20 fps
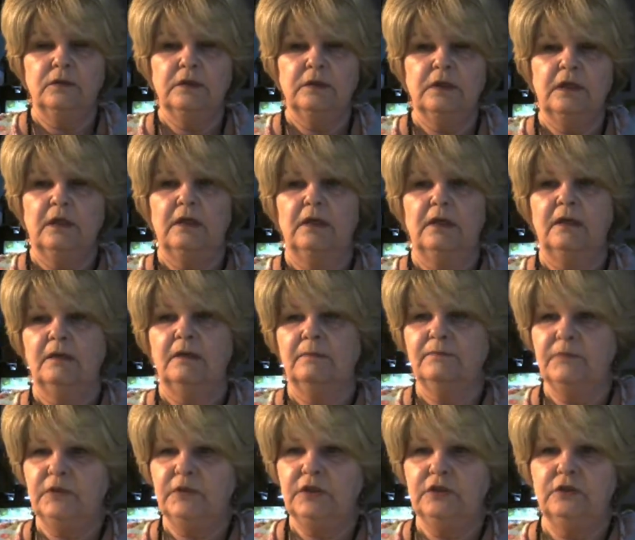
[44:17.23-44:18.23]

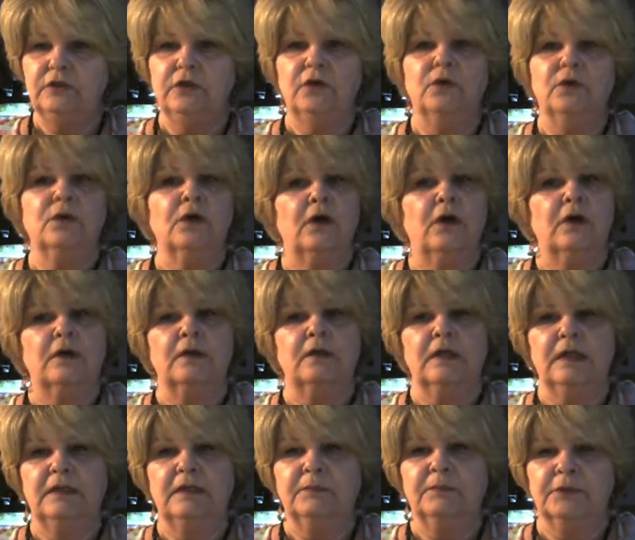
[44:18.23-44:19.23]

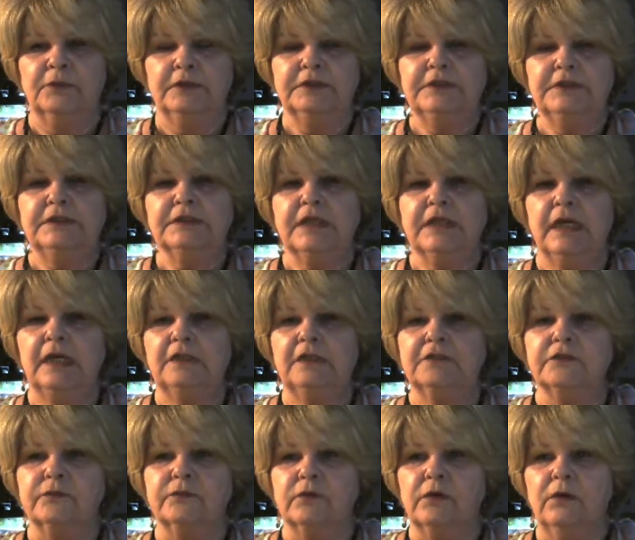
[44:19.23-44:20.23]
Carla, Princess
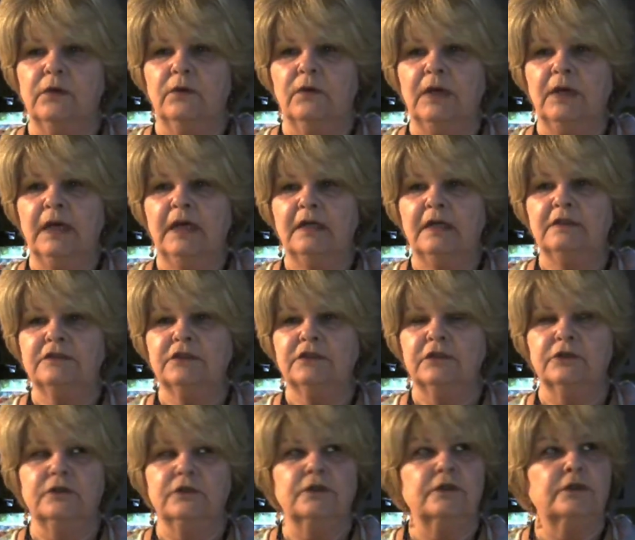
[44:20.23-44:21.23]
Casserole, has
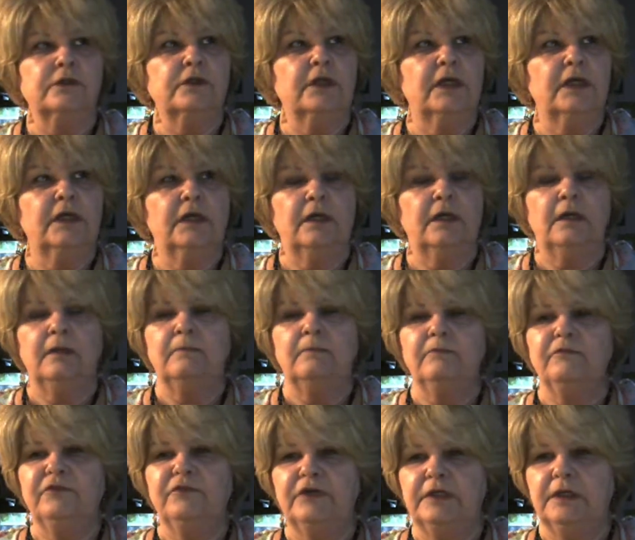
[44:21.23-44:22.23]
her
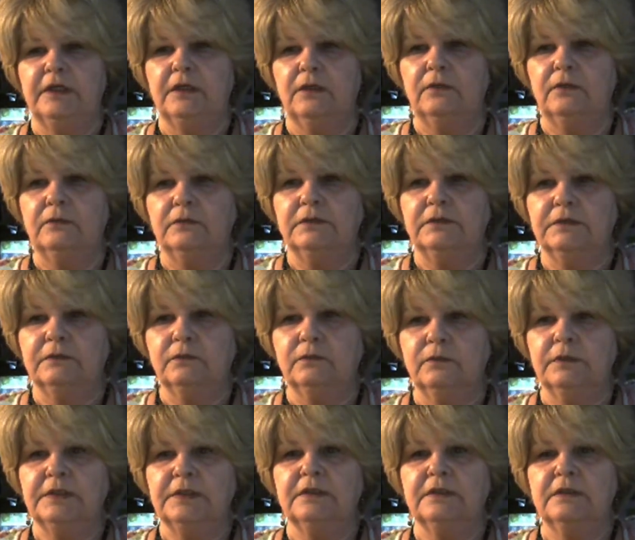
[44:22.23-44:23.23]
videos
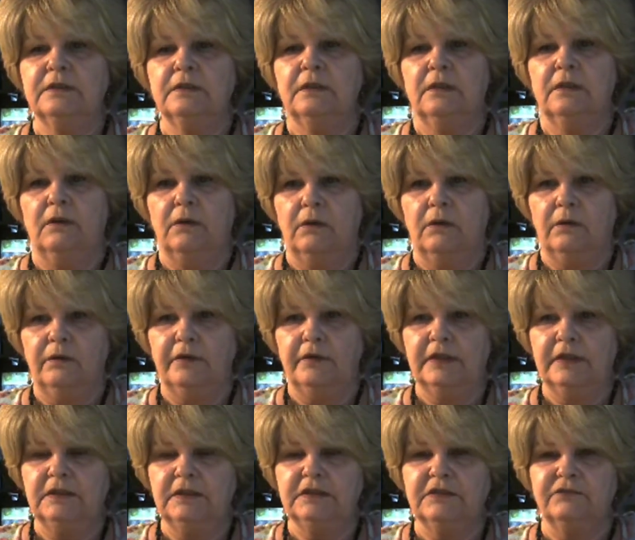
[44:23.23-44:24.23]
with all
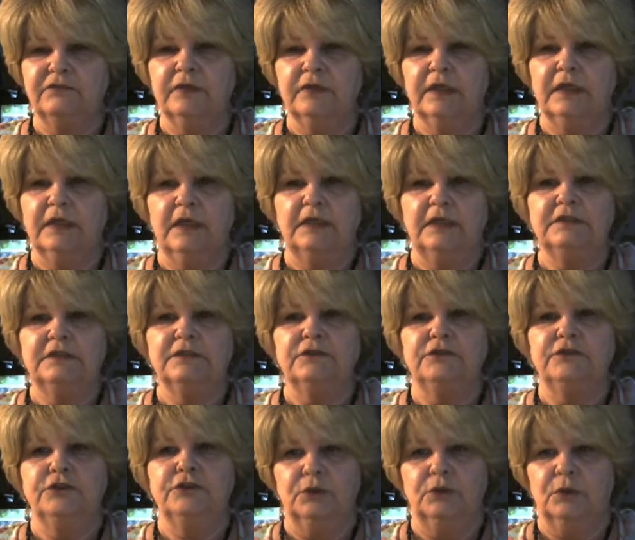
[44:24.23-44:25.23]
the different kinds of
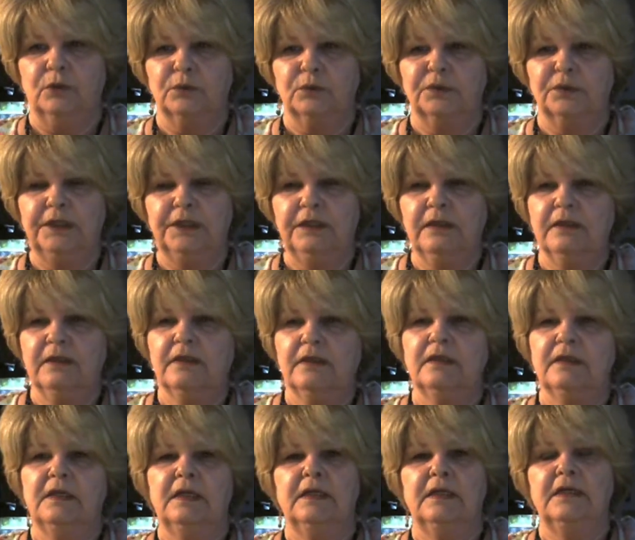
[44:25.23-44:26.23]
jewelry
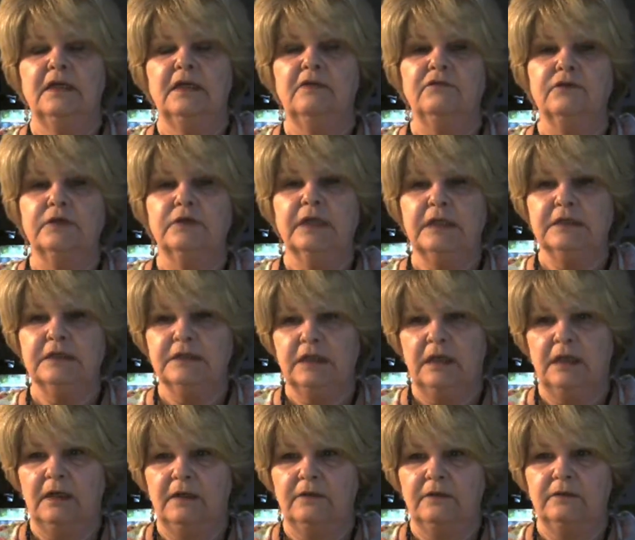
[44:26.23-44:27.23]
that I never get
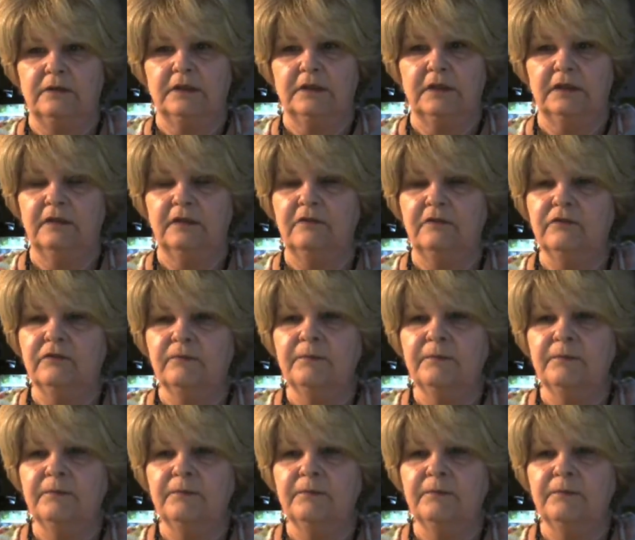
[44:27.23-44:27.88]
tired of.